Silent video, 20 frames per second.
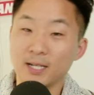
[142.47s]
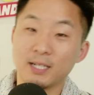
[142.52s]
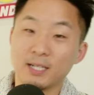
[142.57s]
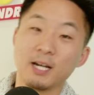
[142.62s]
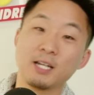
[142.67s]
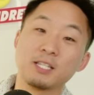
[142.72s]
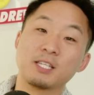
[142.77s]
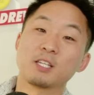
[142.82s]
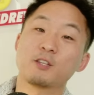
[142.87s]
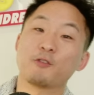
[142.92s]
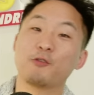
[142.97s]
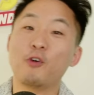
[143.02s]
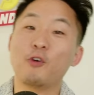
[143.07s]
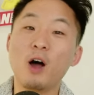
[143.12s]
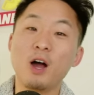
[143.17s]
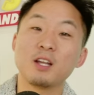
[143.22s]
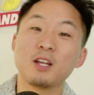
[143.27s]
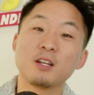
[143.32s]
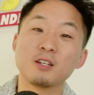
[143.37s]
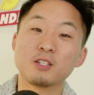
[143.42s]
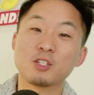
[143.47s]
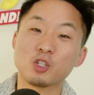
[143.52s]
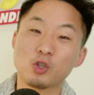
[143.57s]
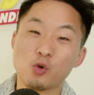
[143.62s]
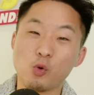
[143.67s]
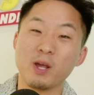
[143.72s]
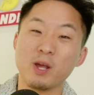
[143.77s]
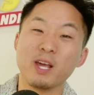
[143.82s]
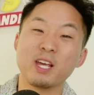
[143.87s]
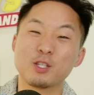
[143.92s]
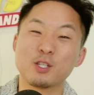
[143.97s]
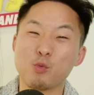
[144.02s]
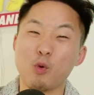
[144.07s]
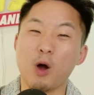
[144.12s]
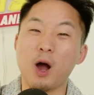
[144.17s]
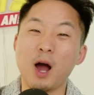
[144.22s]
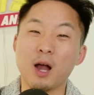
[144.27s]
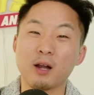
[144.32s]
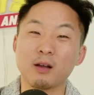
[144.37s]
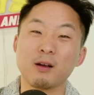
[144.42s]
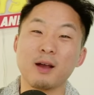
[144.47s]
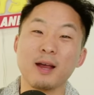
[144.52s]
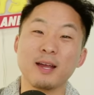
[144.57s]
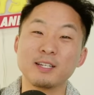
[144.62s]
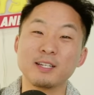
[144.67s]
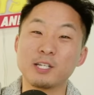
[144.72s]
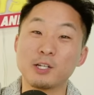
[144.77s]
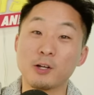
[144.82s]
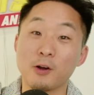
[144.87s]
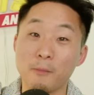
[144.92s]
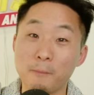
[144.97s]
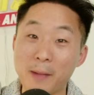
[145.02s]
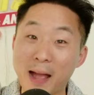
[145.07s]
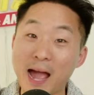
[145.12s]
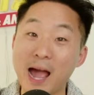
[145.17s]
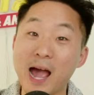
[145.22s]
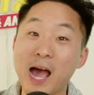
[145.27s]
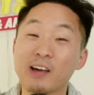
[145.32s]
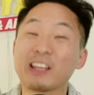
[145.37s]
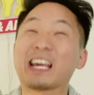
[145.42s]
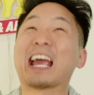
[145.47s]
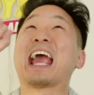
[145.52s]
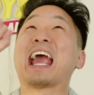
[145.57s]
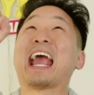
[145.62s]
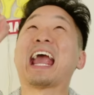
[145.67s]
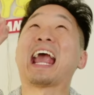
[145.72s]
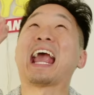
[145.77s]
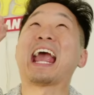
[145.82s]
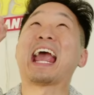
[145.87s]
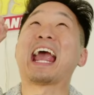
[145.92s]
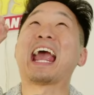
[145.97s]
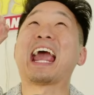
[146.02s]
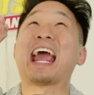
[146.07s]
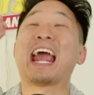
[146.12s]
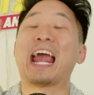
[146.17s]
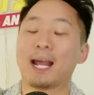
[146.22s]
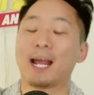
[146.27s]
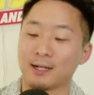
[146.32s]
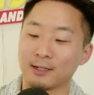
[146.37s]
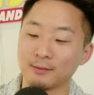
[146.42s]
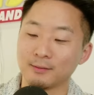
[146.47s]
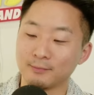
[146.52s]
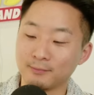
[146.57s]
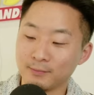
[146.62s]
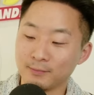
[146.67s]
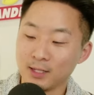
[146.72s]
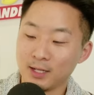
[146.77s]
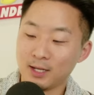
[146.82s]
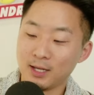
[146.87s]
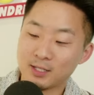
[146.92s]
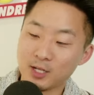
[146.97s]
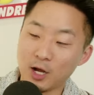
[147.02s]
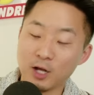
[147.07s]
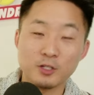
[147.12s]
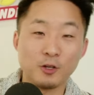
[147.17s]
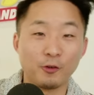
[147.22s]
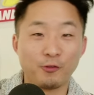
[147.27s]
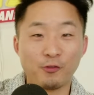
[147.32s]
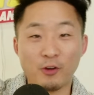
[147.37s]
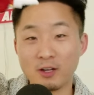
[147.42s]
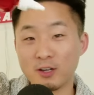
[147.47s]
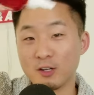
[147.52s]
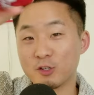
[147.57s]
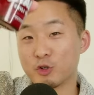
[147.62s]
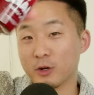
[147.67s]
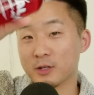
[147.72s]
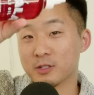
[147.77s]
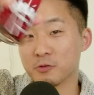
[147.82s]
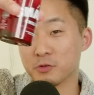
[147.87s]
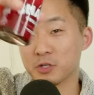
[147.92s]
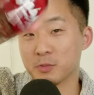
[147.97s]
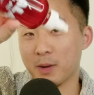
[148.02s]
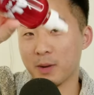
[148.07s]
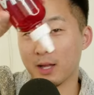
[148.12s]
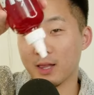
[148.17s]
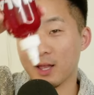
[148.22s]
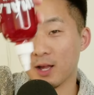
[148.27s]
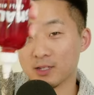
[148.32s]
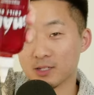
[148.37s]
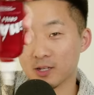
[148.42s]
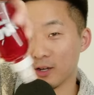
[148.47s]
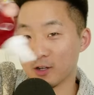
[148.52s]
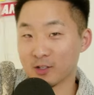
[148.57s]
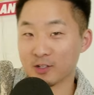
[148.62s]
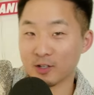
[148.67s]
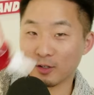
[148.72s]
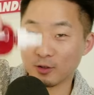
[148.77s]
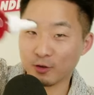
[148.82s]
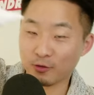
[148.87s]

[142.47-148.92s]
Because it's fun to squeeze water into your mouth. He's just like, ah! It's also fun to drizzle Smálà sauce on your